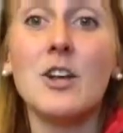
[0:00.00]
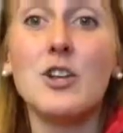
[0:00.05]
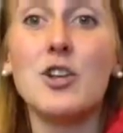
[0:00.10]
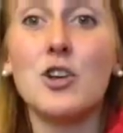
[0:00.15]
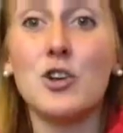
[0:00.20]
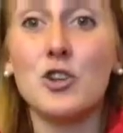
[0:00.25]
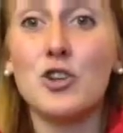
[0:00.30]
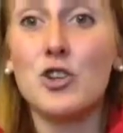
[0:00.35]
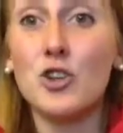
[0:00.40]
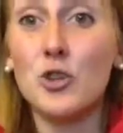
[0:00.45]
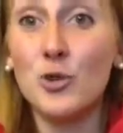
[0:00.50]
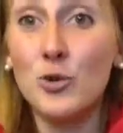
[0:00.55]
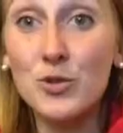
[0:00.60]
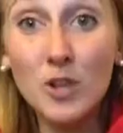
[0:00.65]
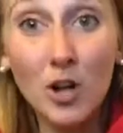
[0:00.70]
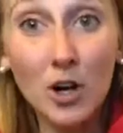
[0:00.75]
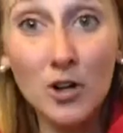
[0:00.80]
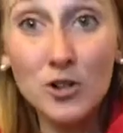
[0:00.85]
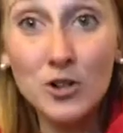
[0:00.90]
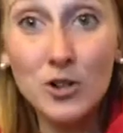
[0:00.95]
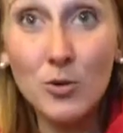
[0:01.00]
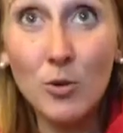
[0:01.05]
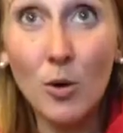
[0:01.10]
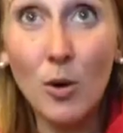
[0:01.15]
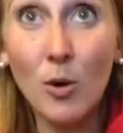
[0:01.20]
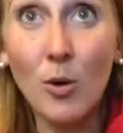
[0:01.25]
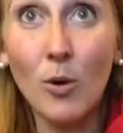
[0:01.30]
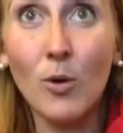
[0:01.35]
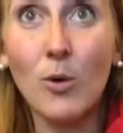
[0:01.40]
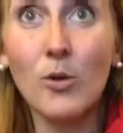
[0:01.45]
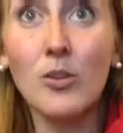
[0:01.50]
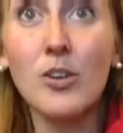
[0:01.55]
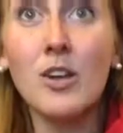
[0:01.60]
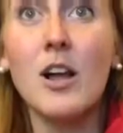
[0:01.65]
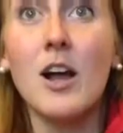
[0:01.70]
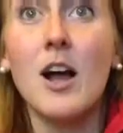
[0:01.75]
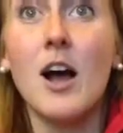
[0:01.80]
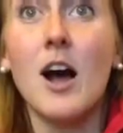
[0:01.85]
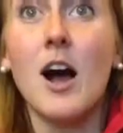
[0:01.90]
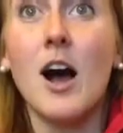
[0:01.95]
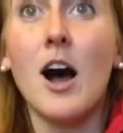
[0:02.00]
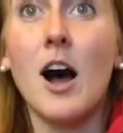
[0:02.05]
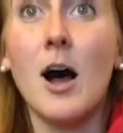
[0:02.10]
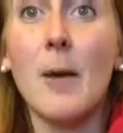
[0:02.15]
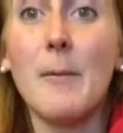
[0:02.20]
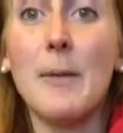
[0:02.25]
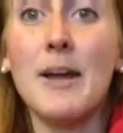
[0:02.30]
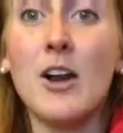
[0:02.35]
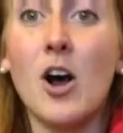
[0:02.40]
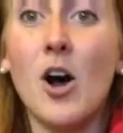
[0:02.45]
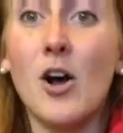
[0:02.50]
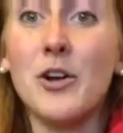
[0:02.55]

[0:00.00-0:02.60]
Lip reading: Your shoes are too old. And